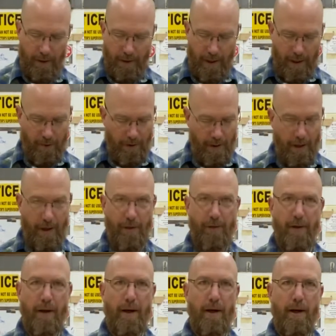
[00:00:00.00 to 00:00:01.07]
Now on
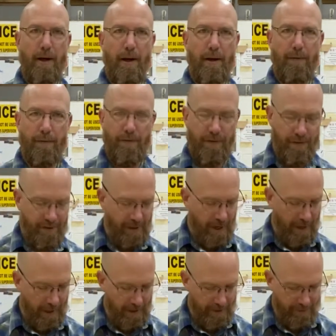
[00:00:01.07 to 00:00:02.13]
the
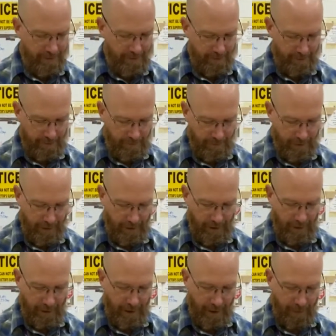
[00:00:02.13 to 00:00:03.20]
sides, they
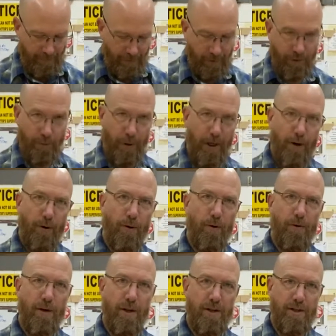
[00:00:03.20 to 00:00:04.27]
need to have the
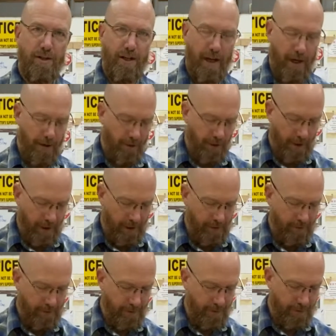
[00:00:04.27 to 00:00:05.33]
3/4 inch dado
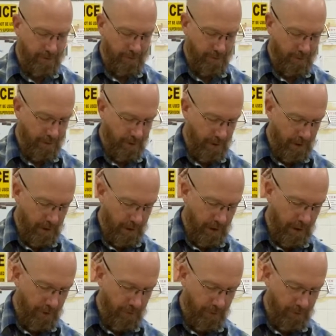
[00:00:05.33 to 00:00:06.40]
cuts,
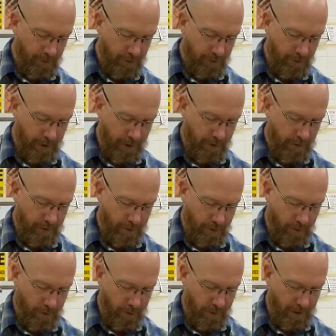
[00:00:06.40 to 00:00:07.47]
and those
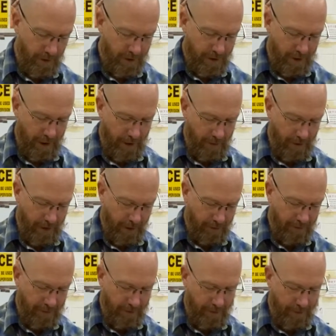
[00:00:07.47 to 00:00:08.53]
3/4 inch dado
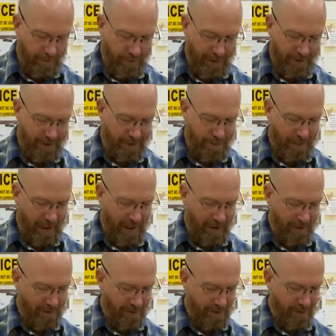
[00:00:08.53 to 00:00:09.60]
cuts need to be
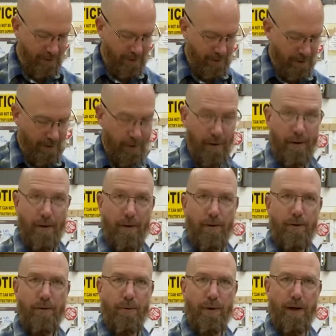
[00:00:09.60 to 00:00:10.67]
spaced
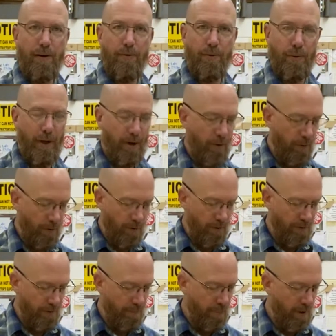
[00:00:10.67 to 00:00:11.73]
3
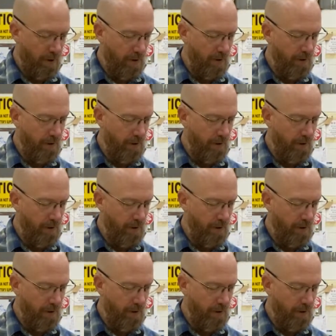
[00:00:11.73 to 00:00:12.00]
3/4 apart.